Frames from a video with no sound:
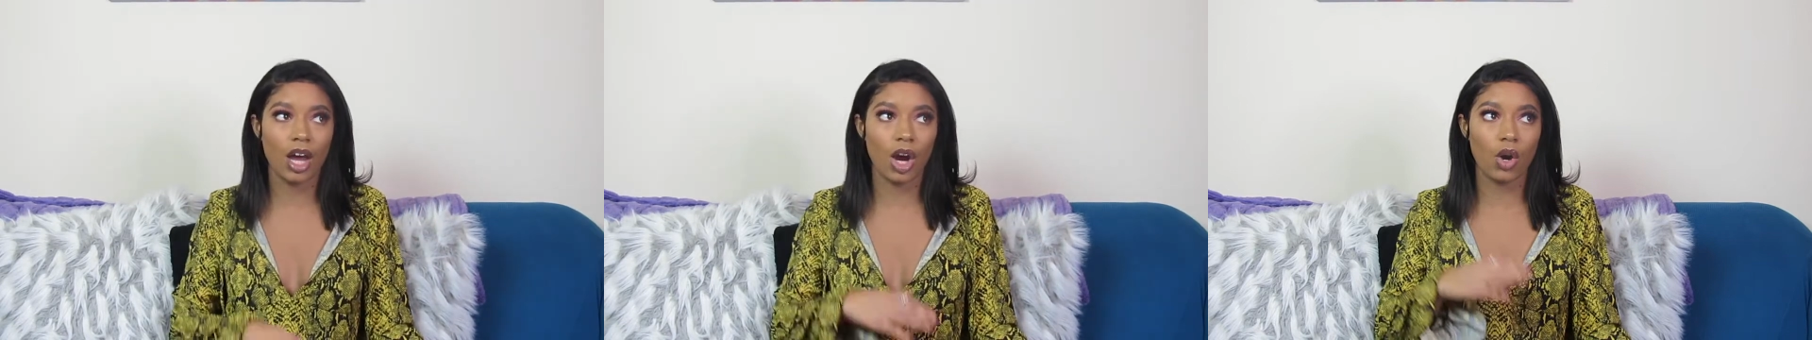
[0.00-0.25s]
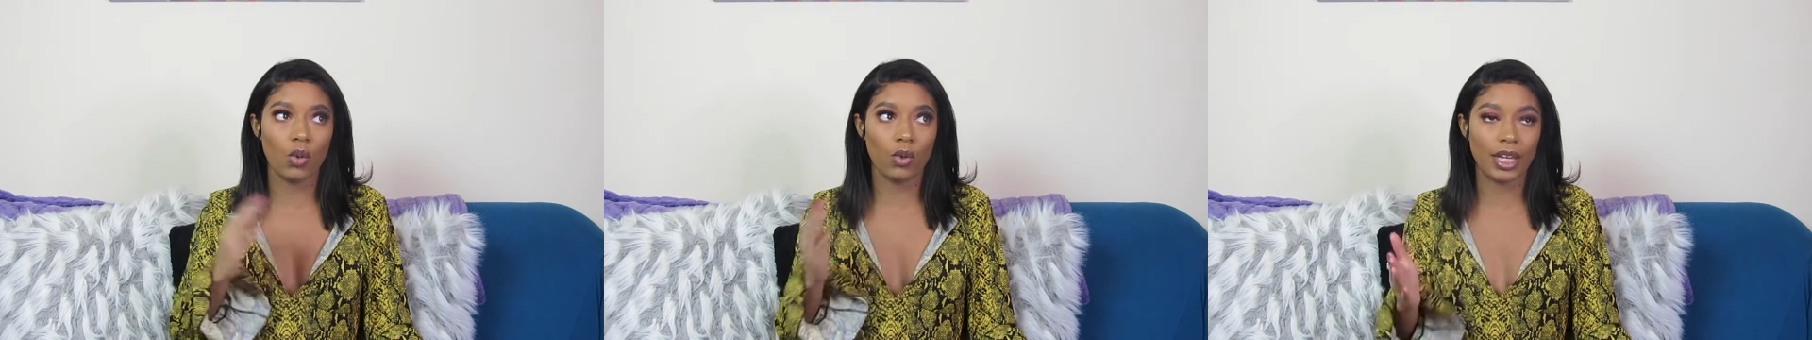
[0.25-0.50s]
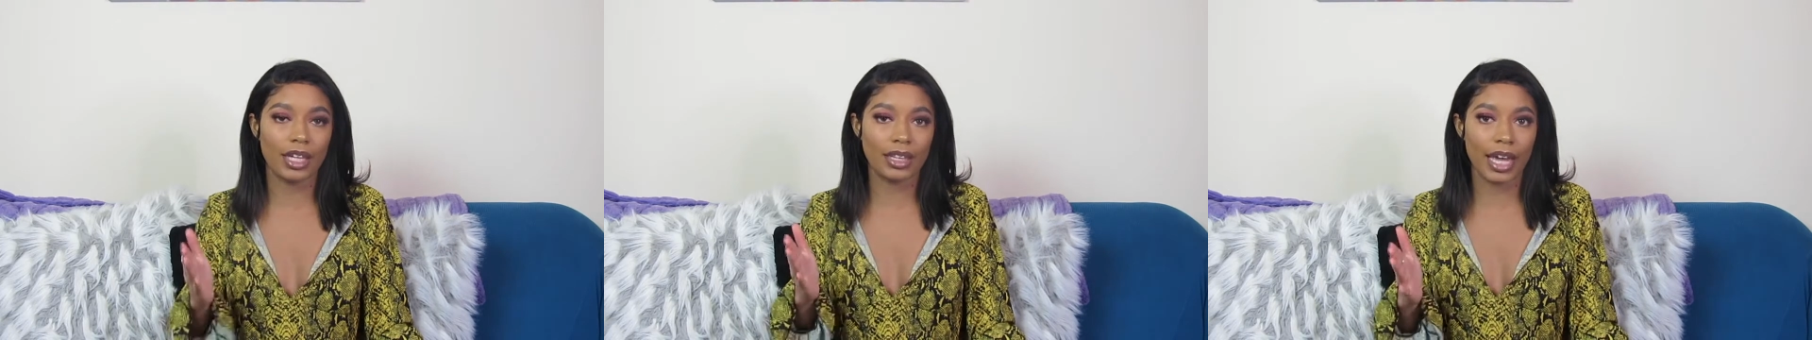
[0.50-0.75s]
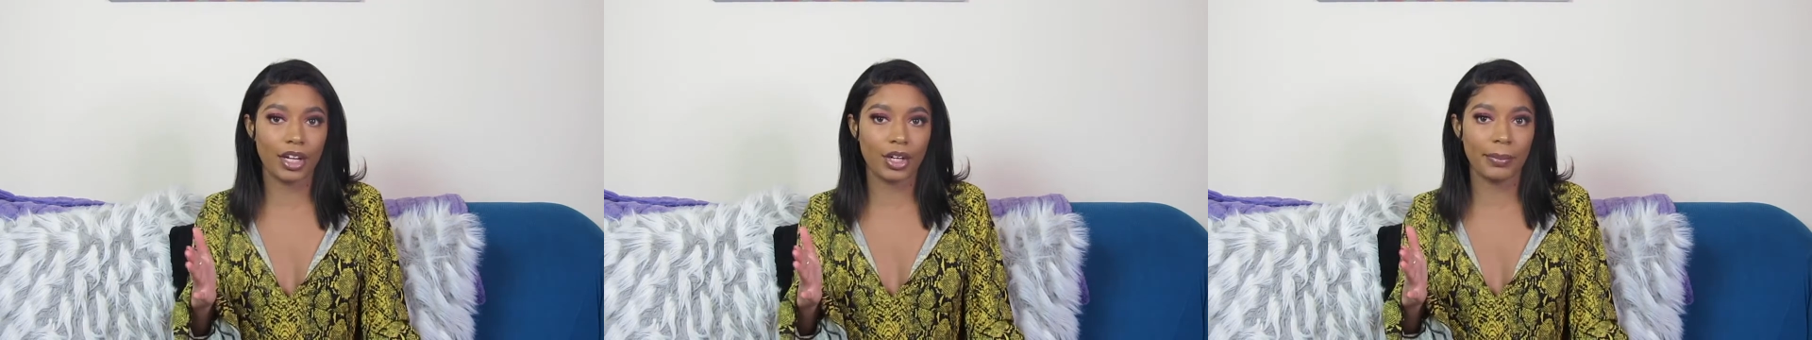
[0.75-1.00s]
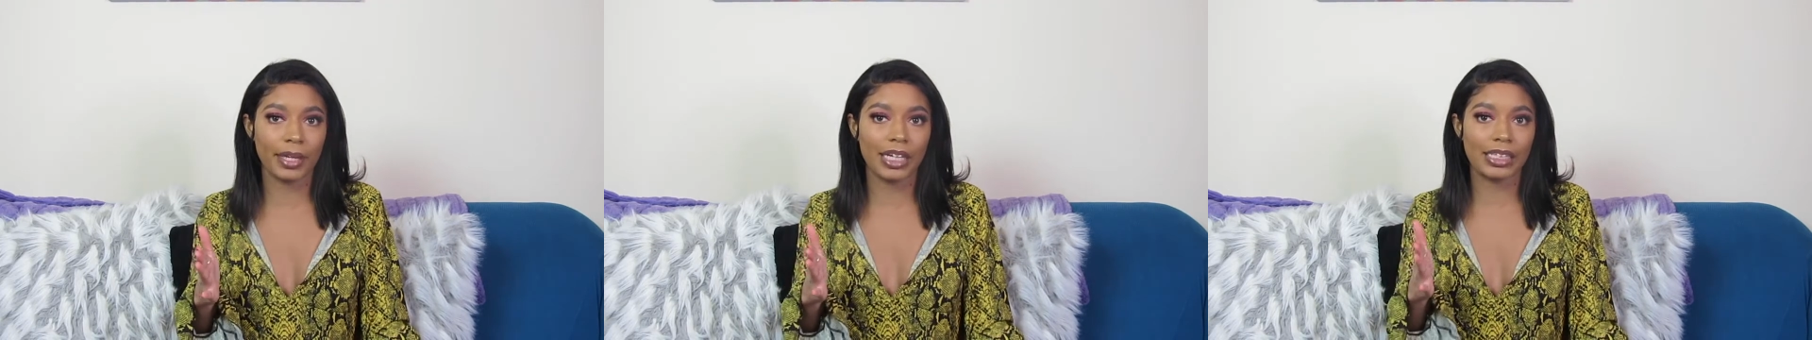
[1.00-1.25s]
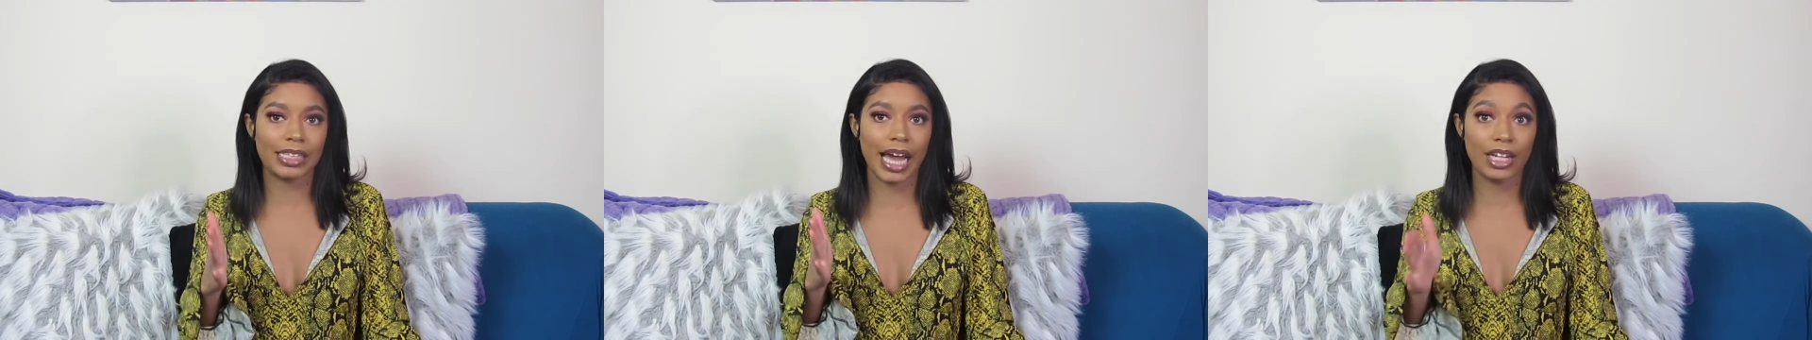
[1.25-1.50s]
a week later
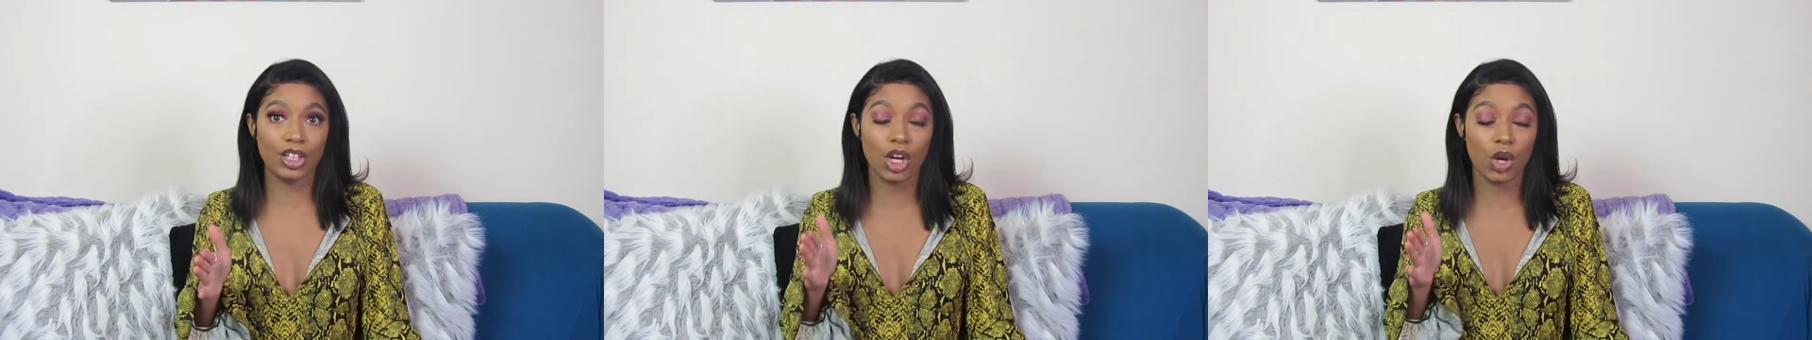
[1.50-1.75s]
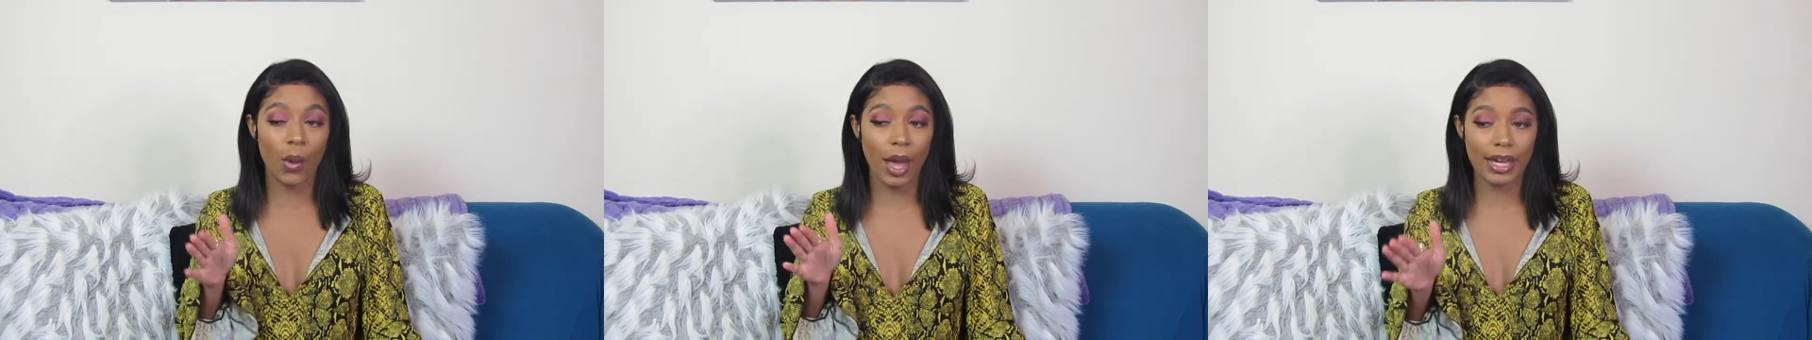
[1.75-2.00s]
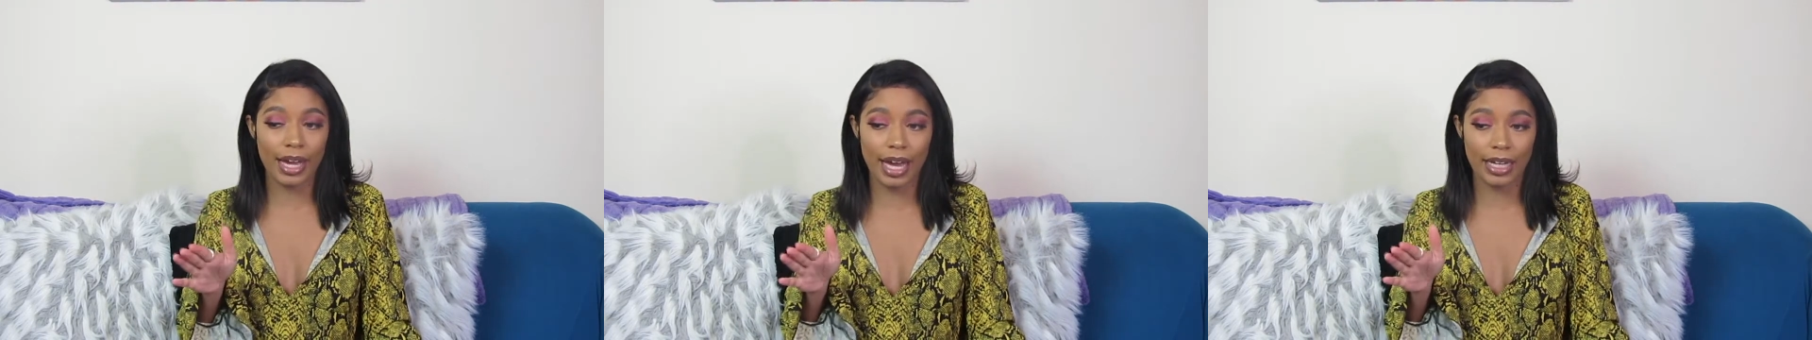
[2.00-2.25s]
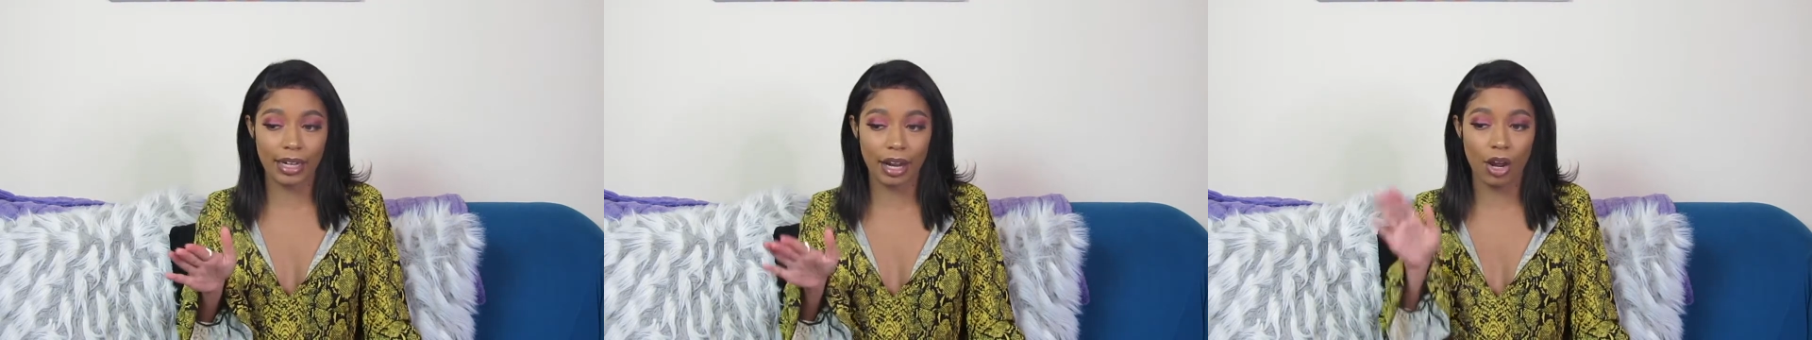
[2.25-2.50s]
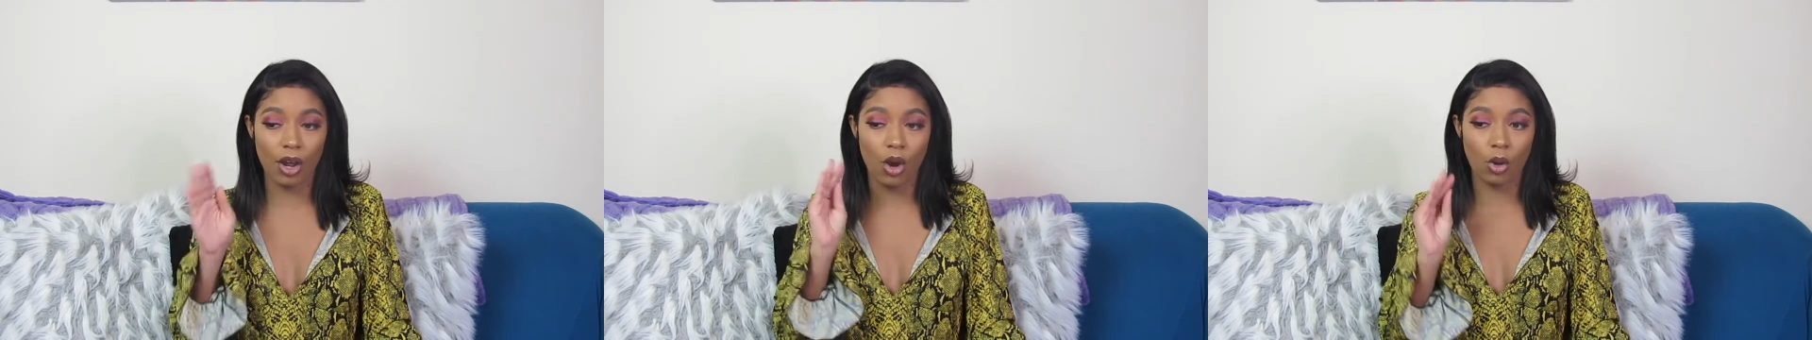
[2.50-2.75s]
because I know I got it